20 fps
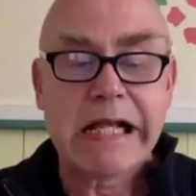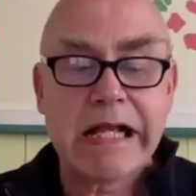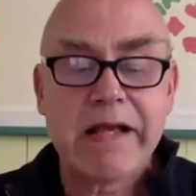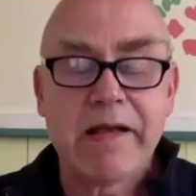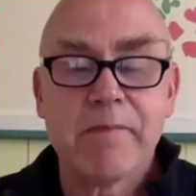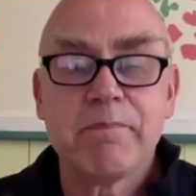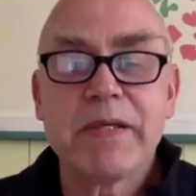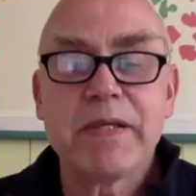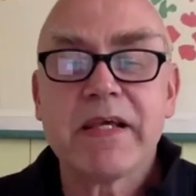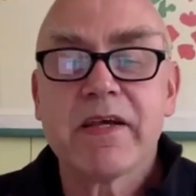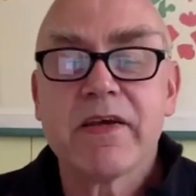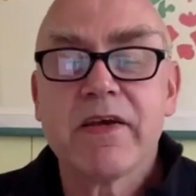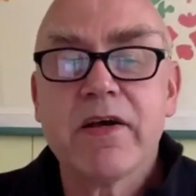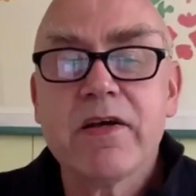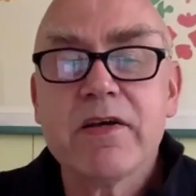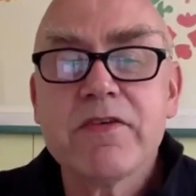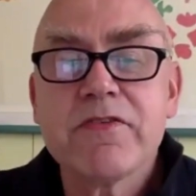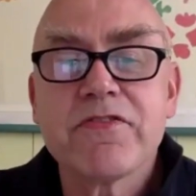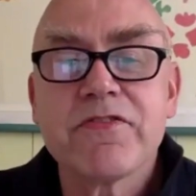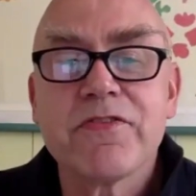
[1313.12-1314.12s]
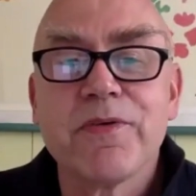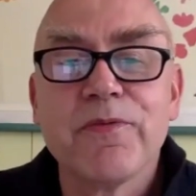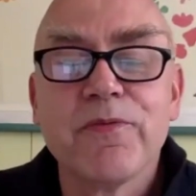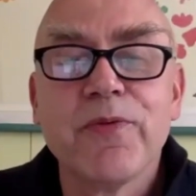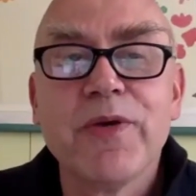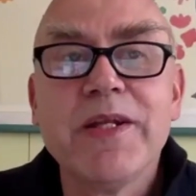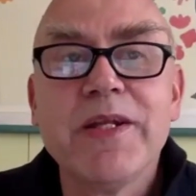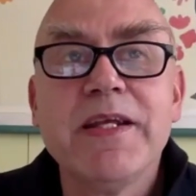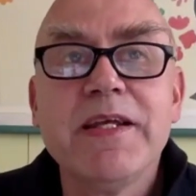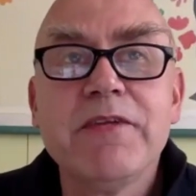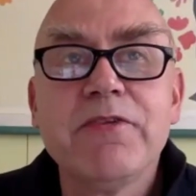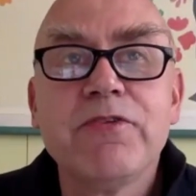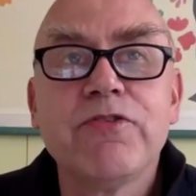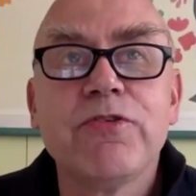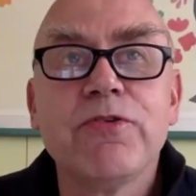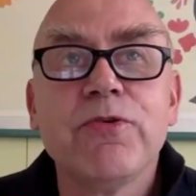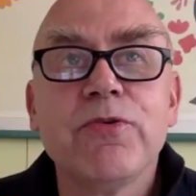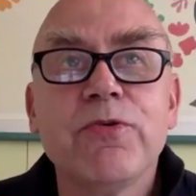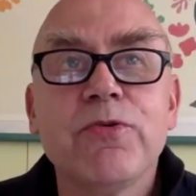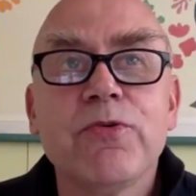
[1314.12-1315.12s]
Because we need
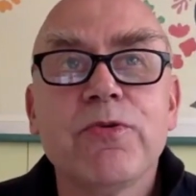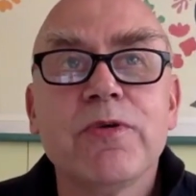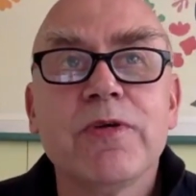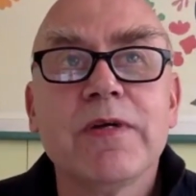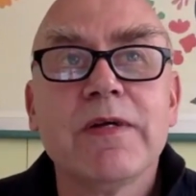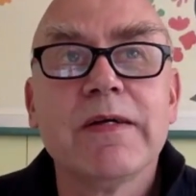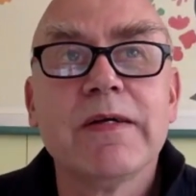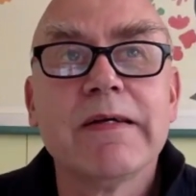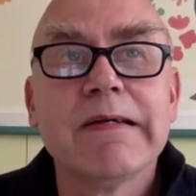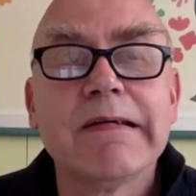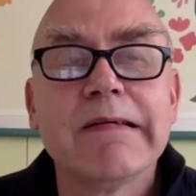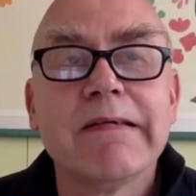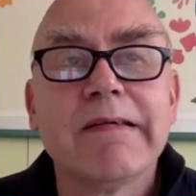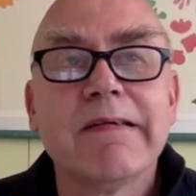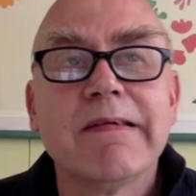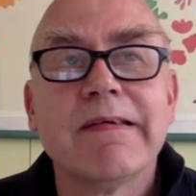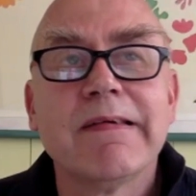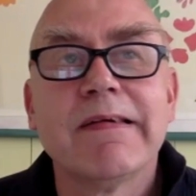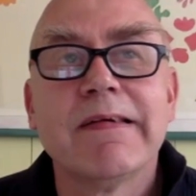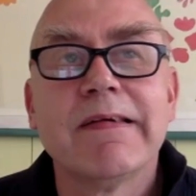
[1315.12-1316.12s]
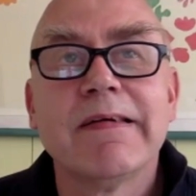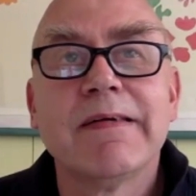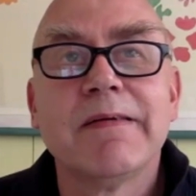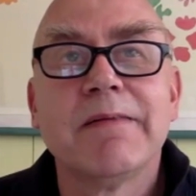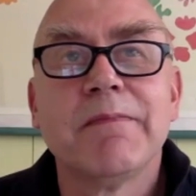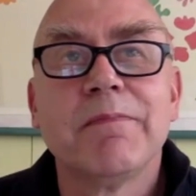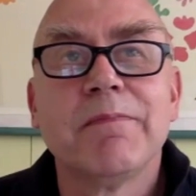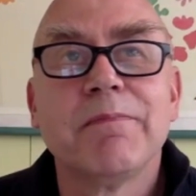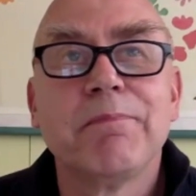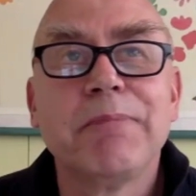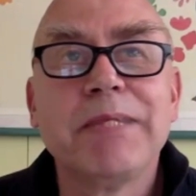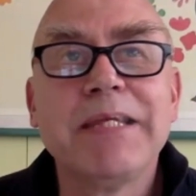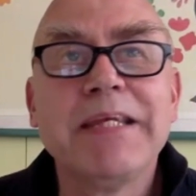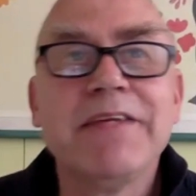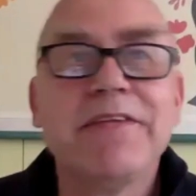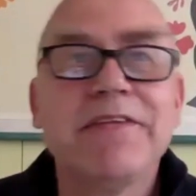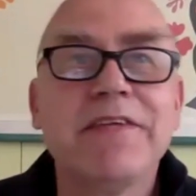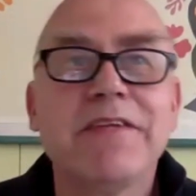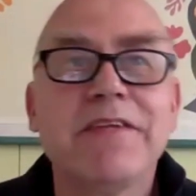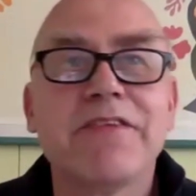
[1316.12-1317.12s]
to,
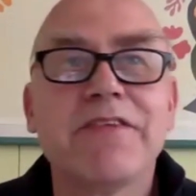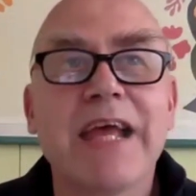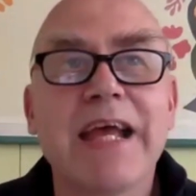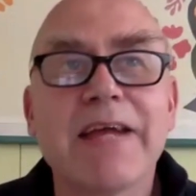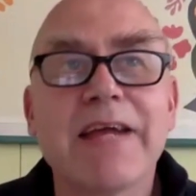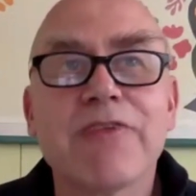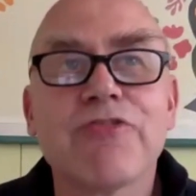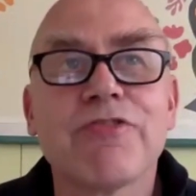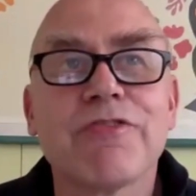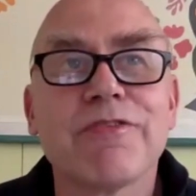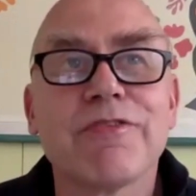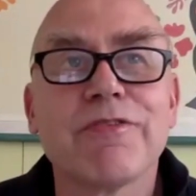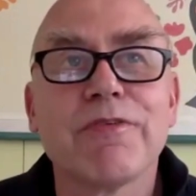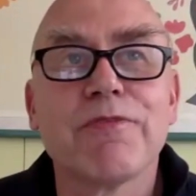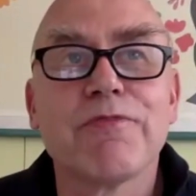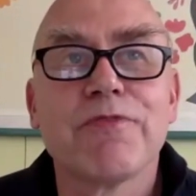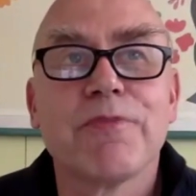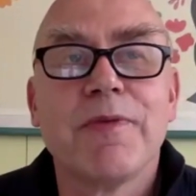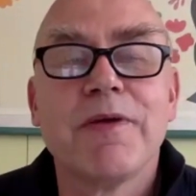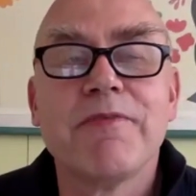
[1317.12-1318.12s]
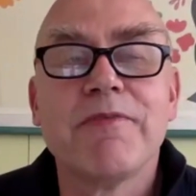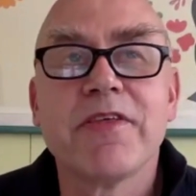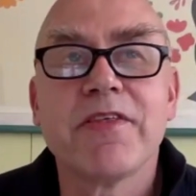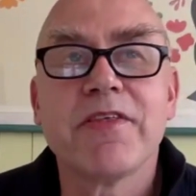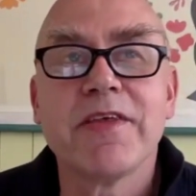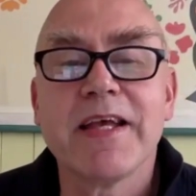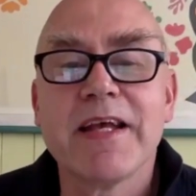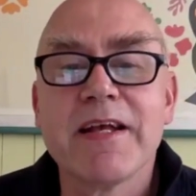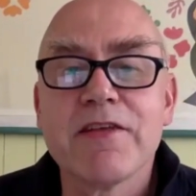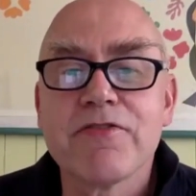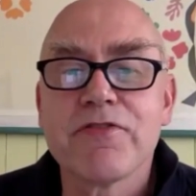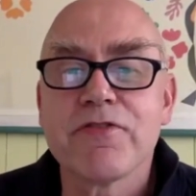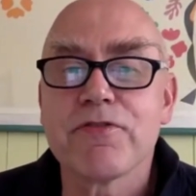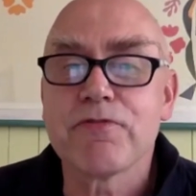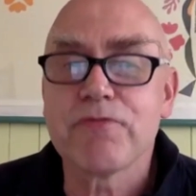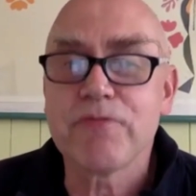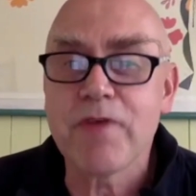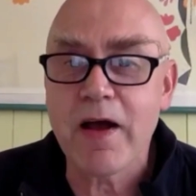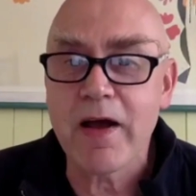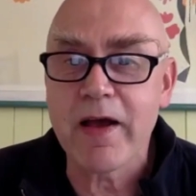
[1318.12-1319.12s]
being detached from everything else is
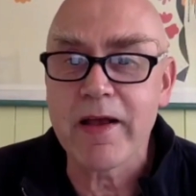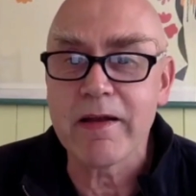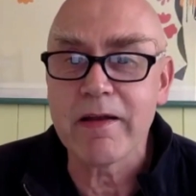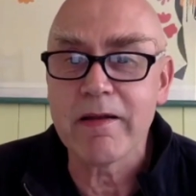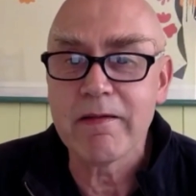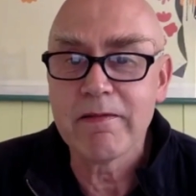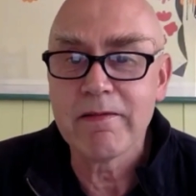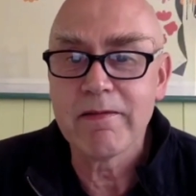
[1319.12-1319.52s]
fine.